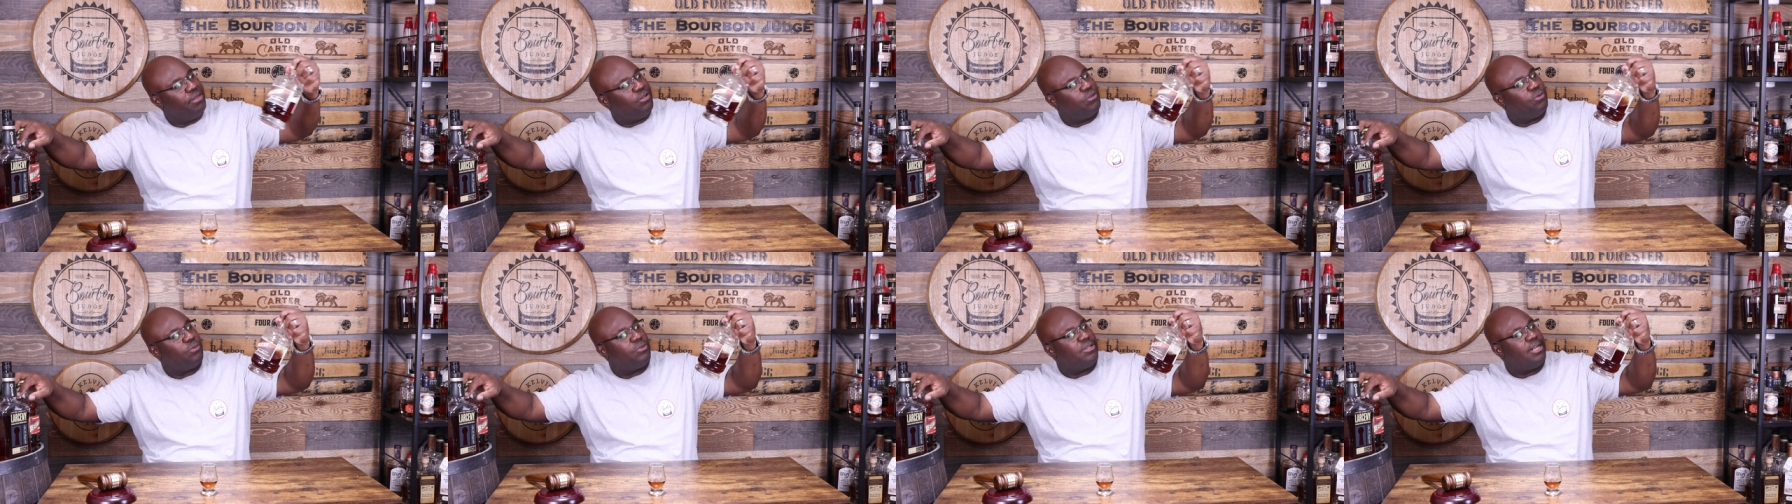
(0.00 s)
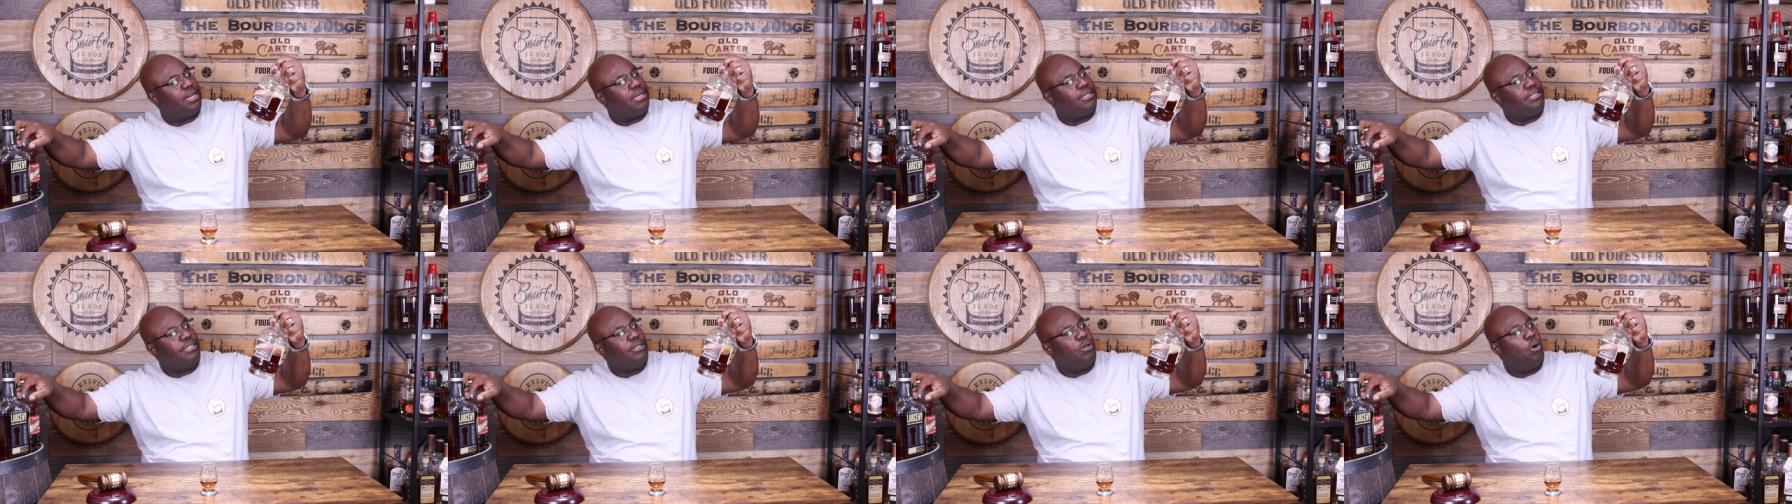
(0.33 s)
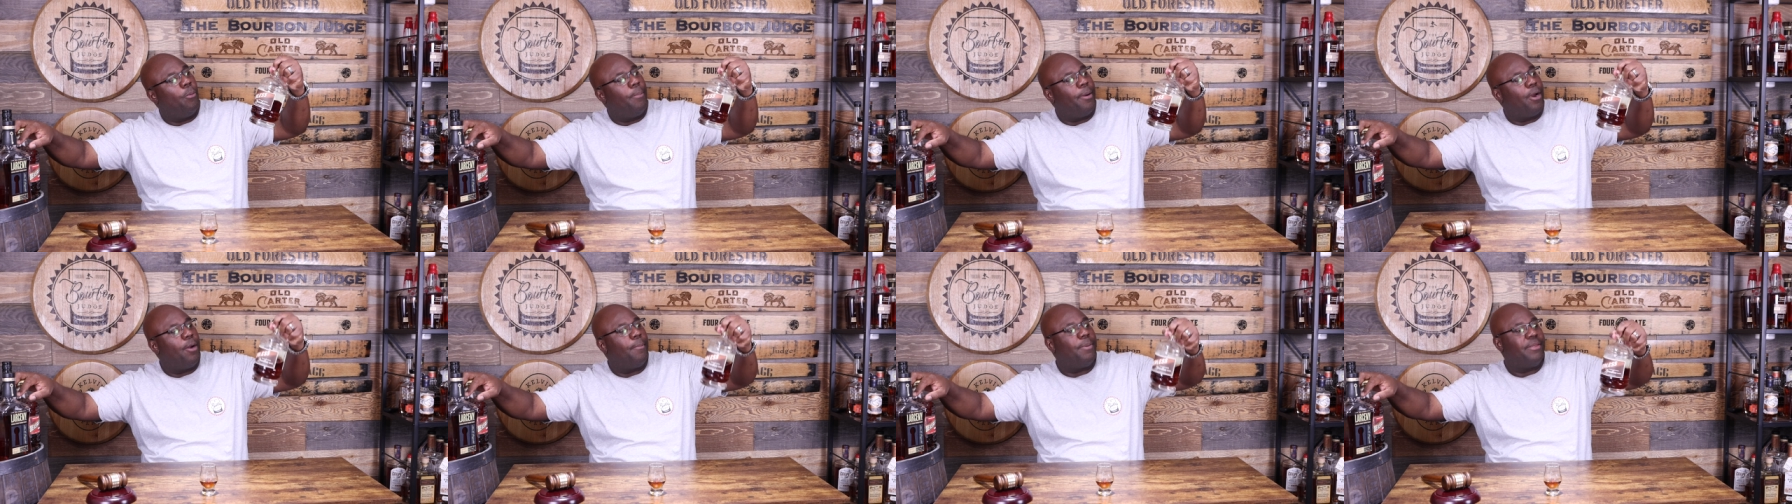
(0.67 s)
this was not a
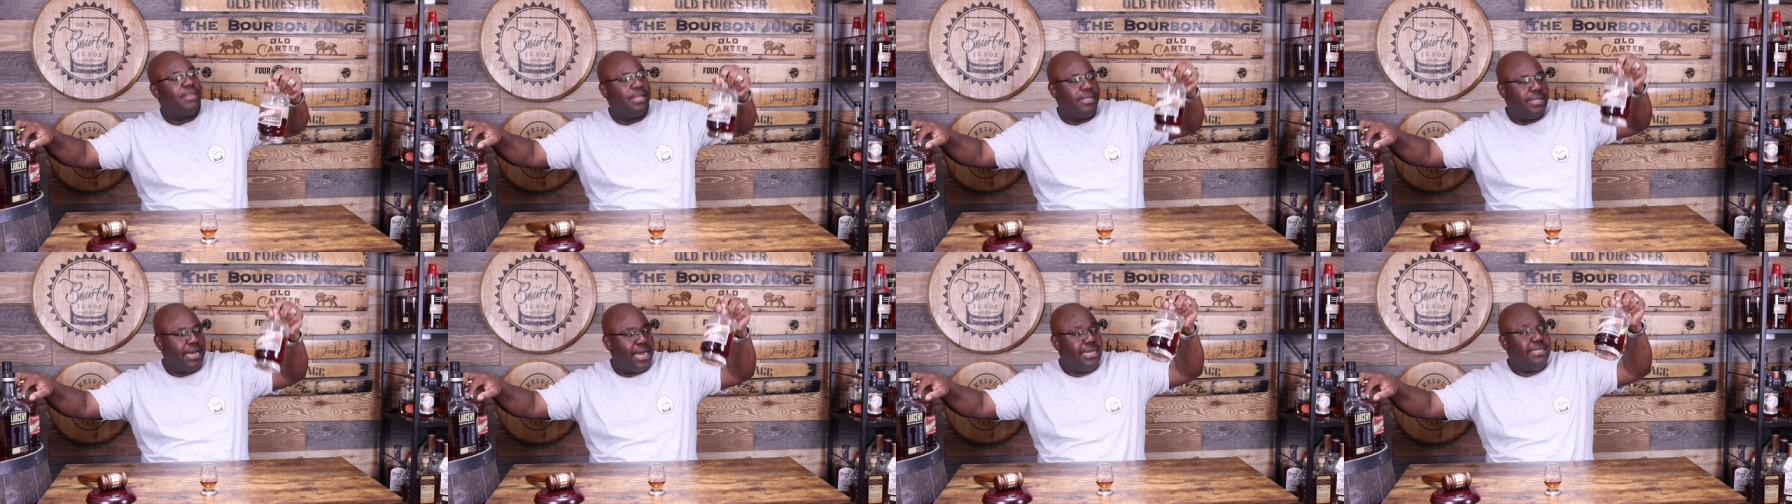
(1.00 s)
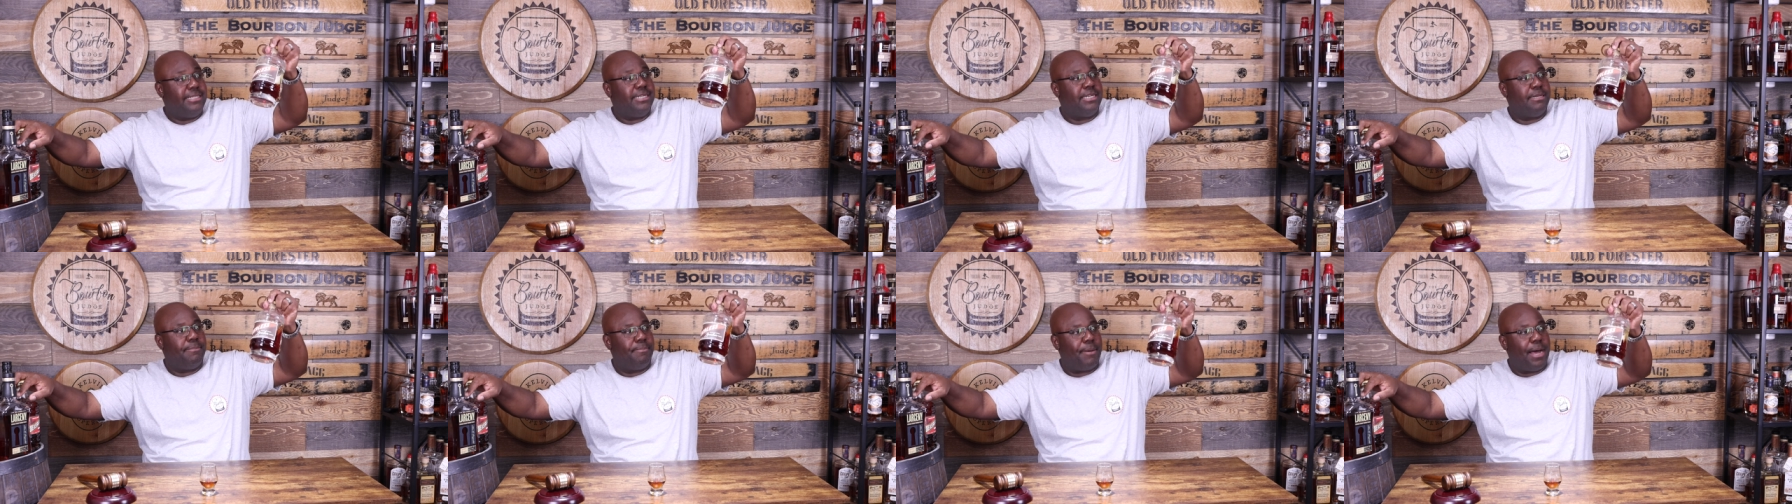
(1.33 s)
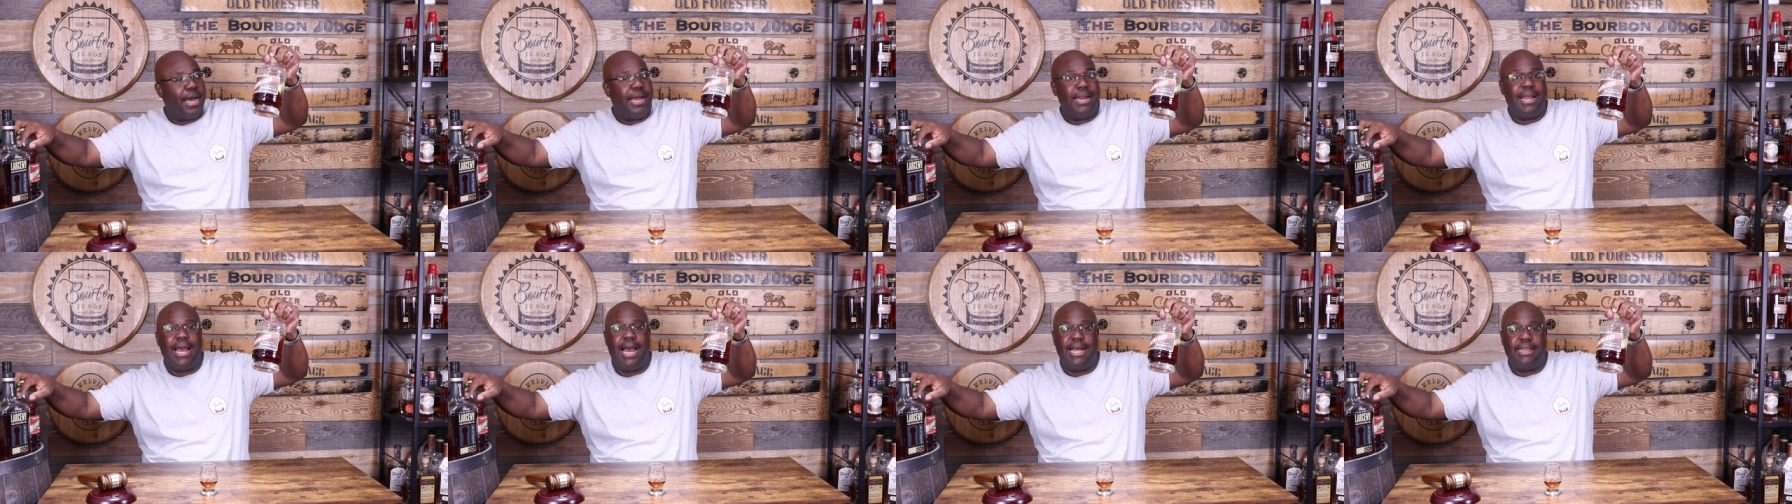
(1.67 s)
single barrel, but they, I did
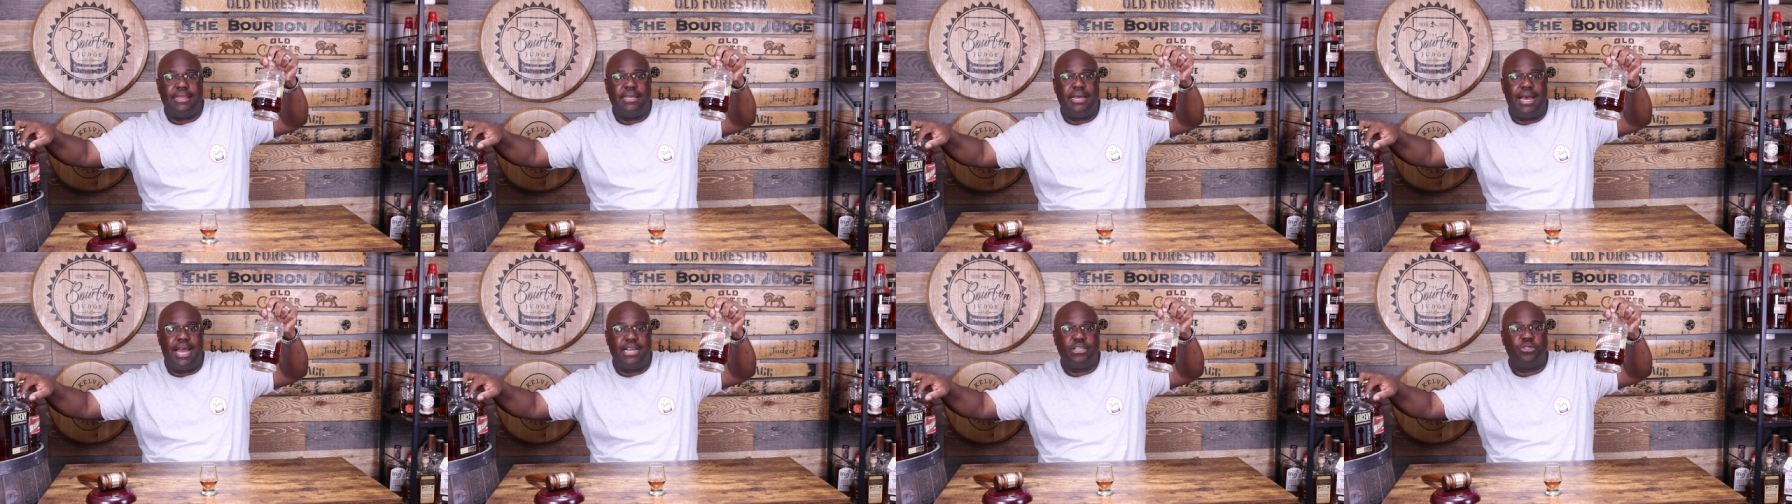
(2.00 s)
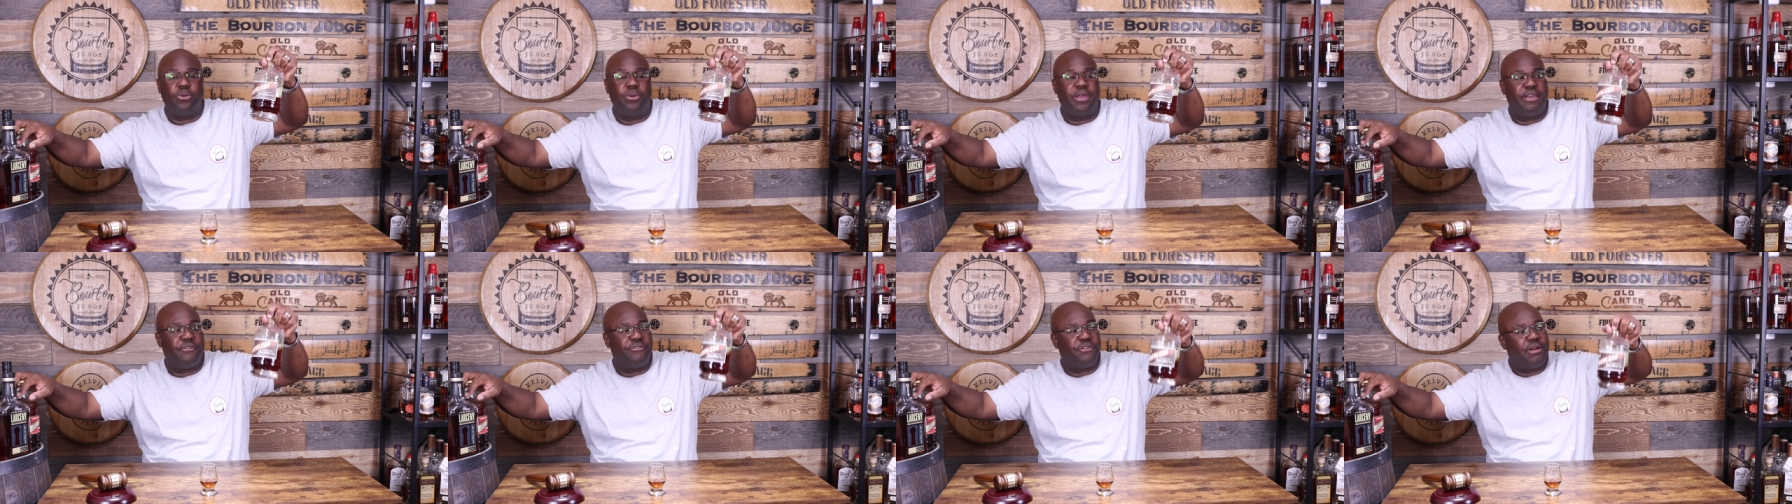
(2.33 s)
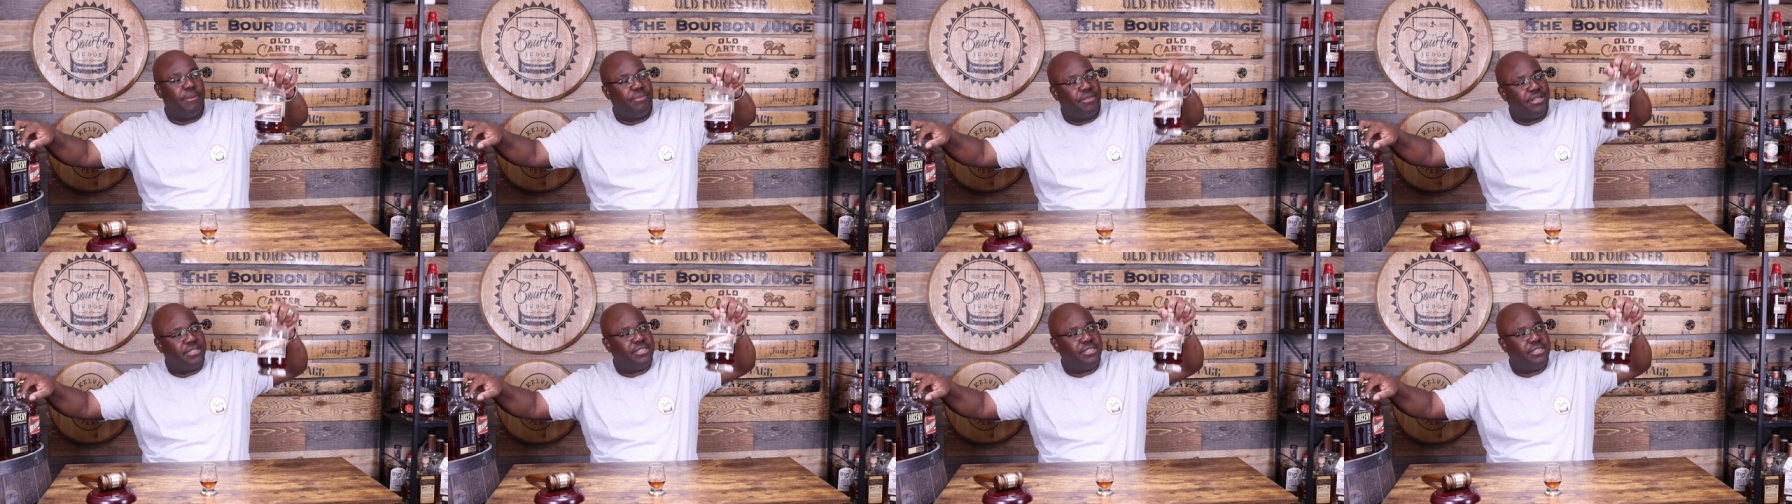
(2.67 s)
buy it at the actual gift shop.